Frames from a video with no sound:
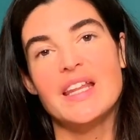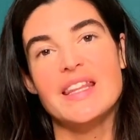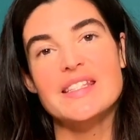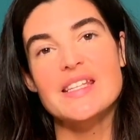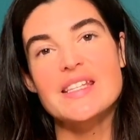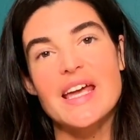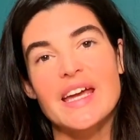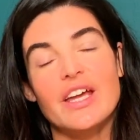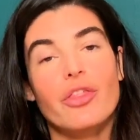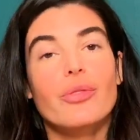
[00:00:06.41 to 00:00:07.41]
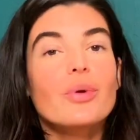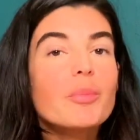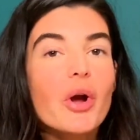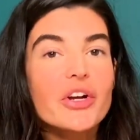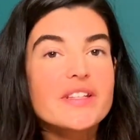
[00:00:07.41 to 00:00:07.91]
This is a three
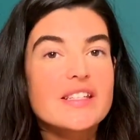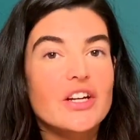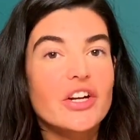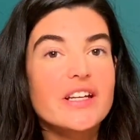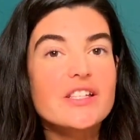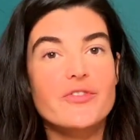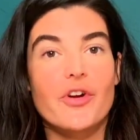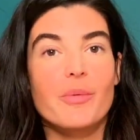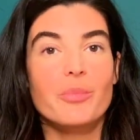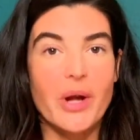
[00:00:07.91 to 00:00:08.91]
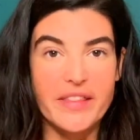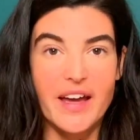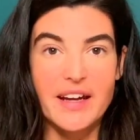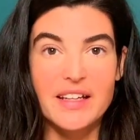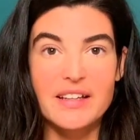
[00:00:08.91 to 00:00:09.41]
part series from Breath
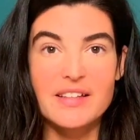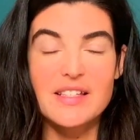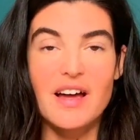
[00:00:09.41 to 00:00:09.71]
Guidance